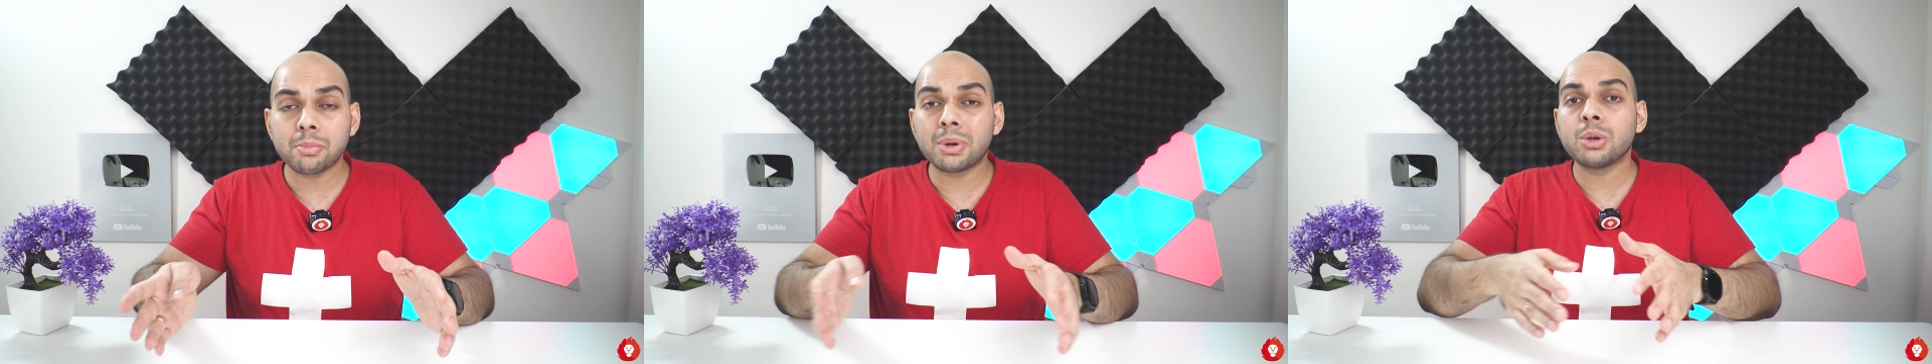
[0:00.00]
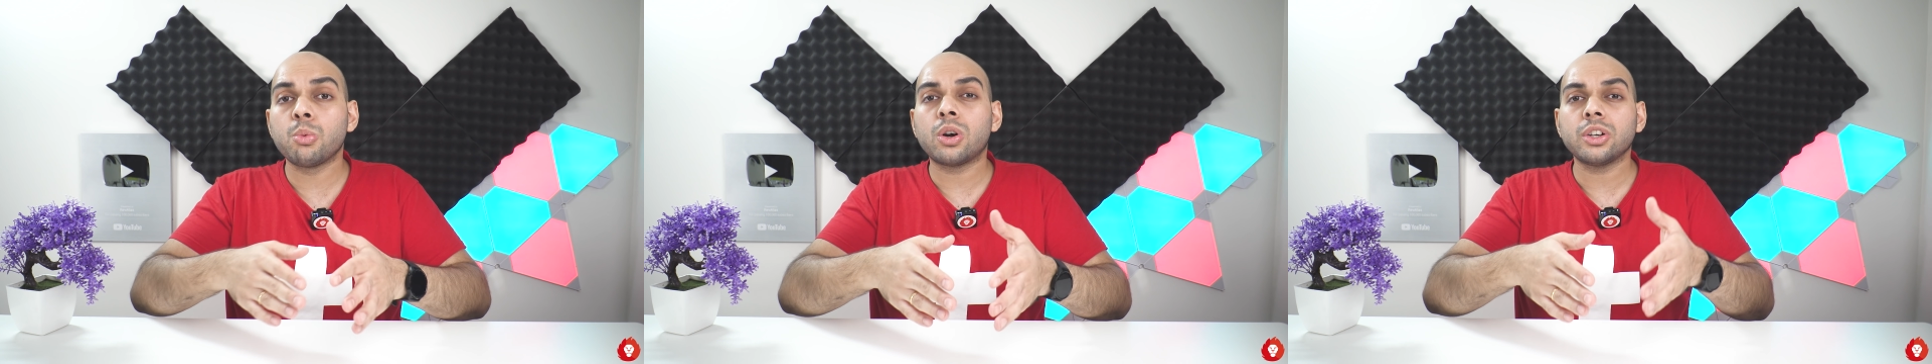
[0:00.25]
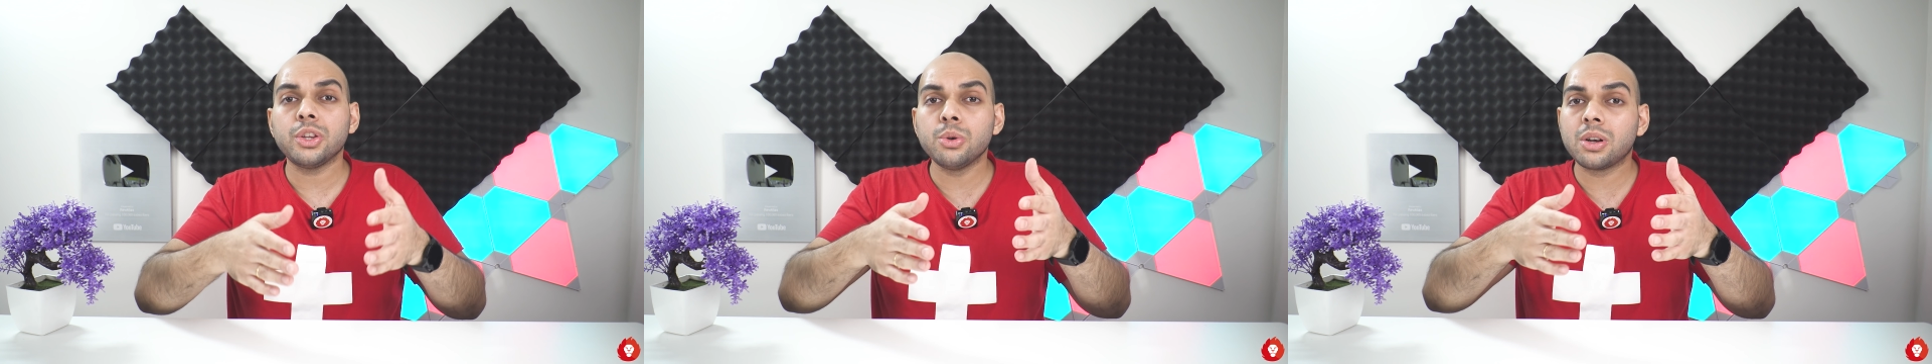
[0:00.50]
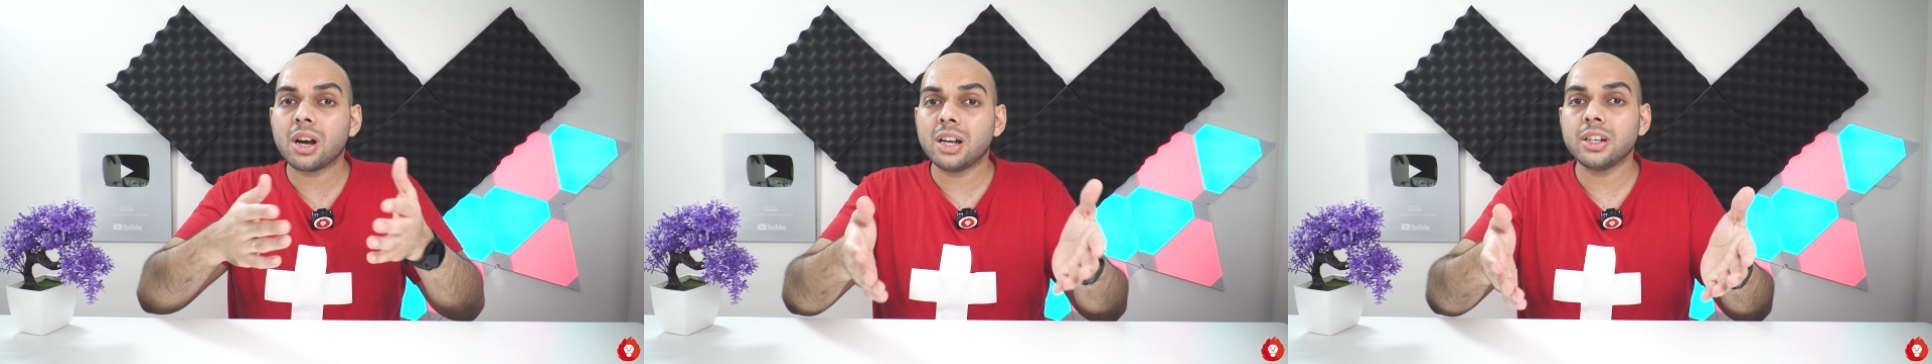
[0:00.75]
But what you
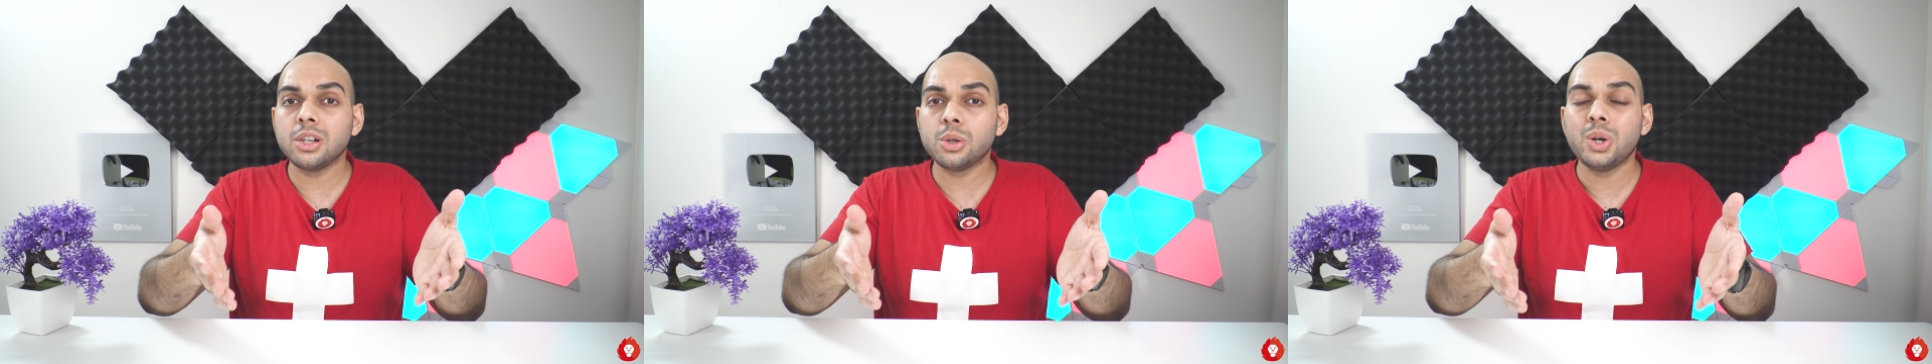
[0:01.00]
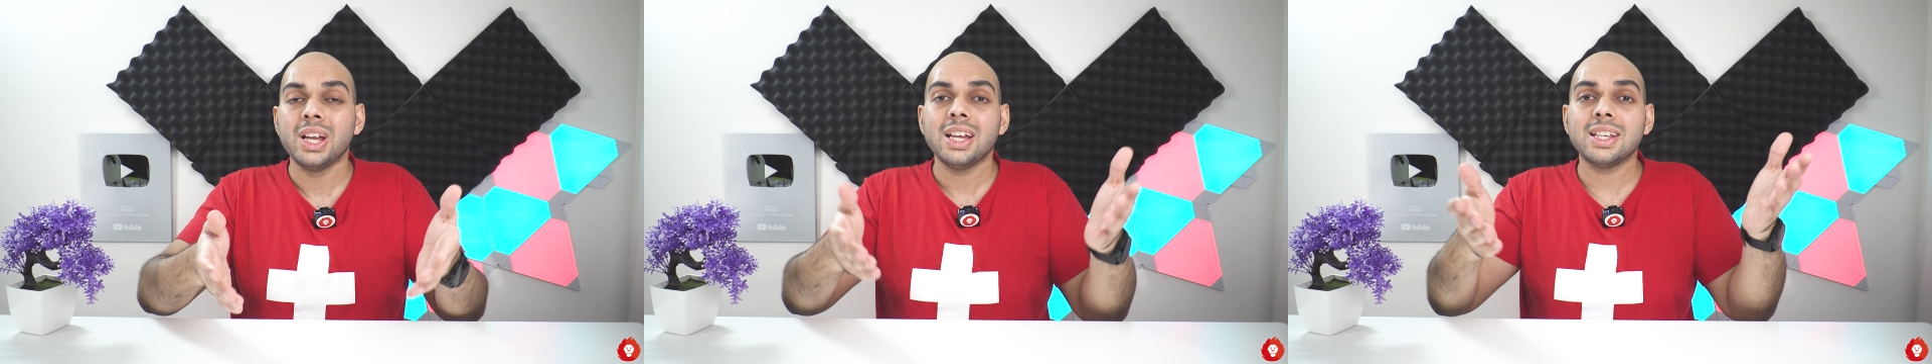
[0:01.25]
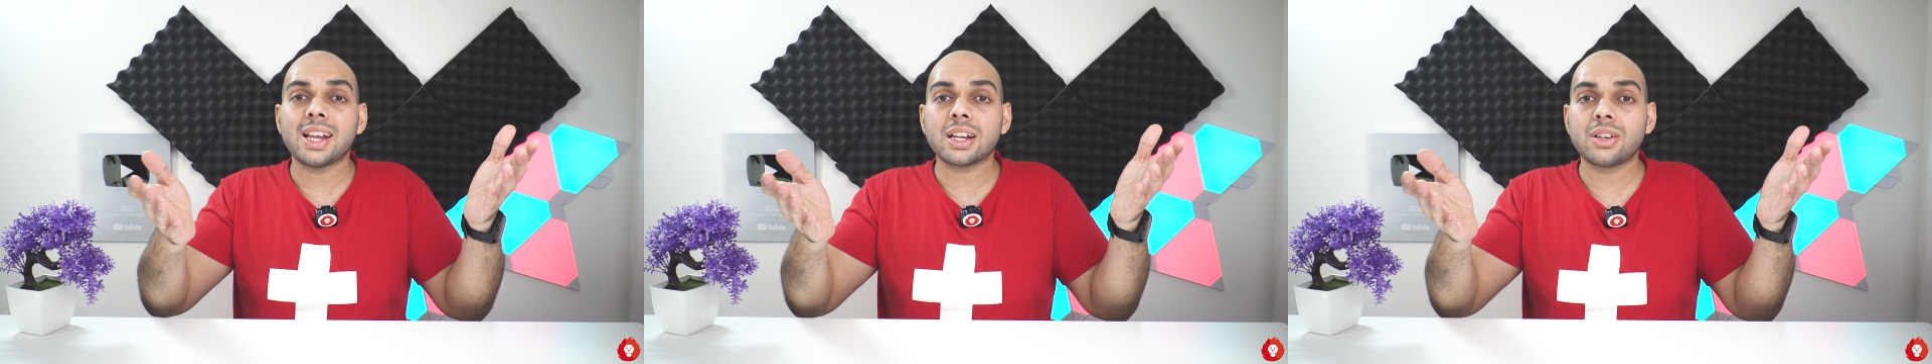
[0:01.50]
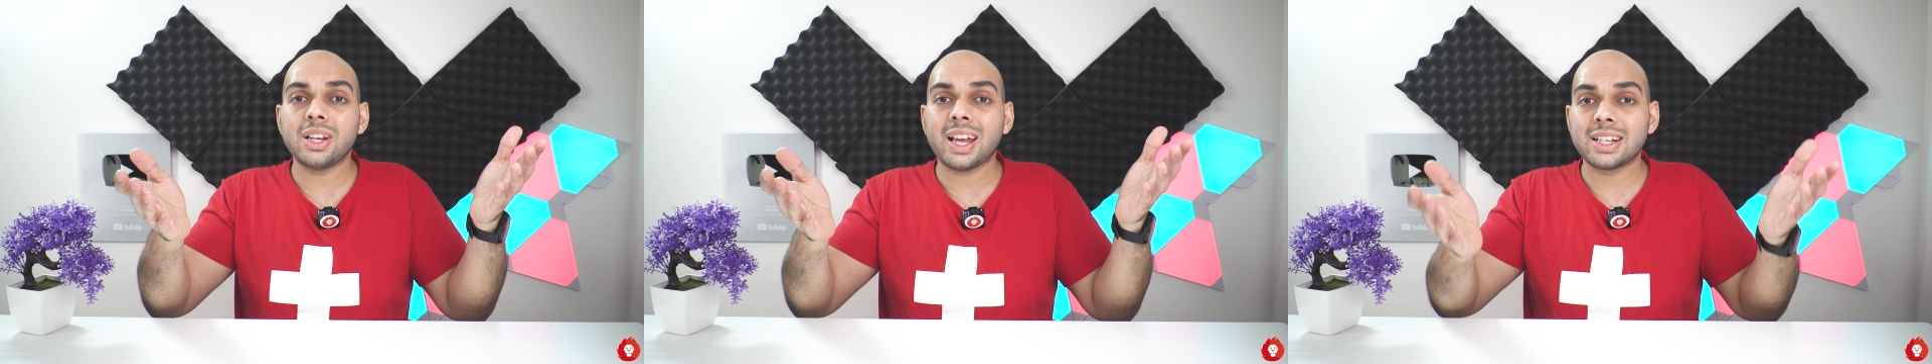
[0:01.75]
can't do is actually